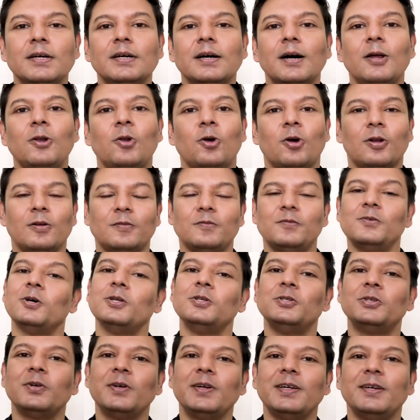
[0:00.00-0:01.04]
a lot of
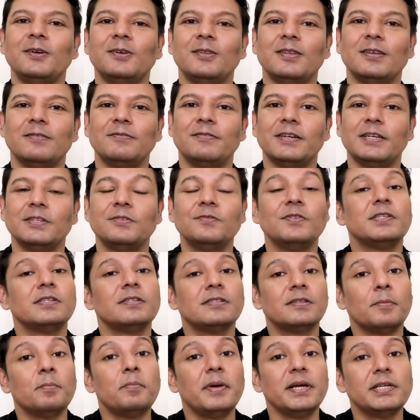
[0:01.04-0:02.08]
contouring on the face, which
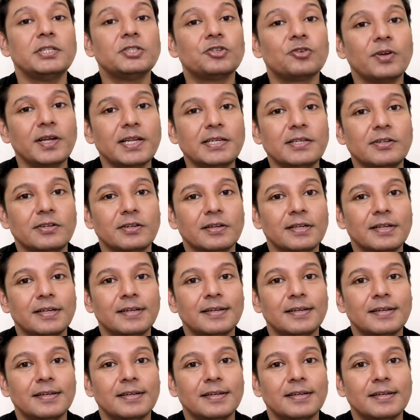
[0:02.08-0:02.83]
is a big trend.